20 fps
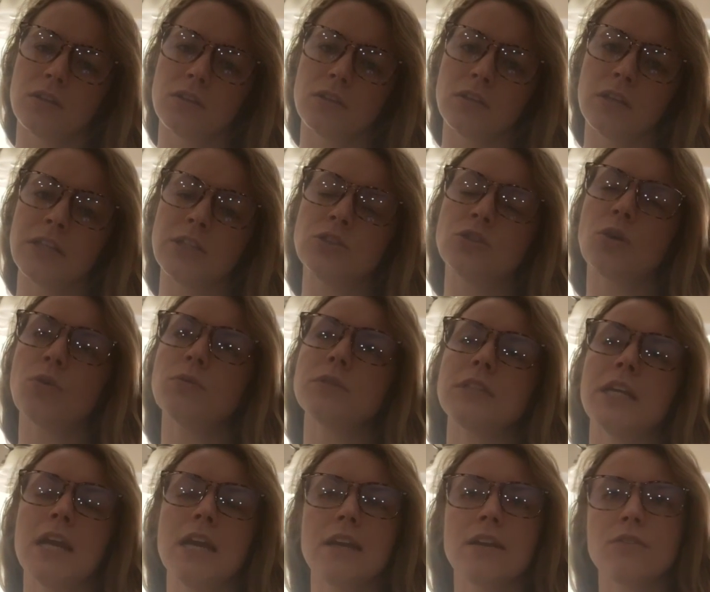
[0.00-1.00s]
Like, don't
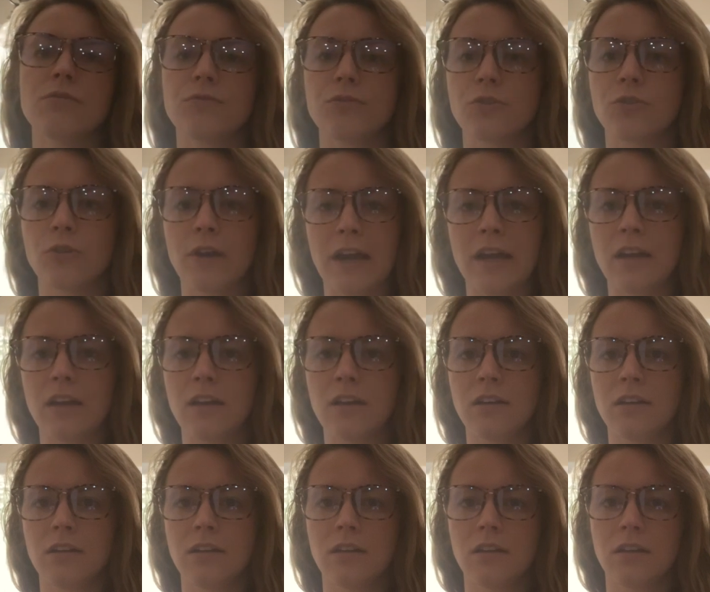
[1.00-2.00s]
take it for
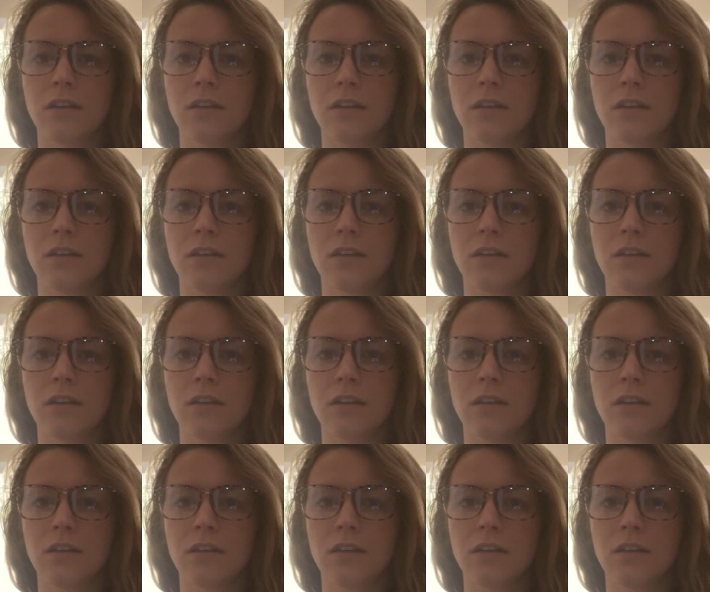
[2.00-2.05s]
granted.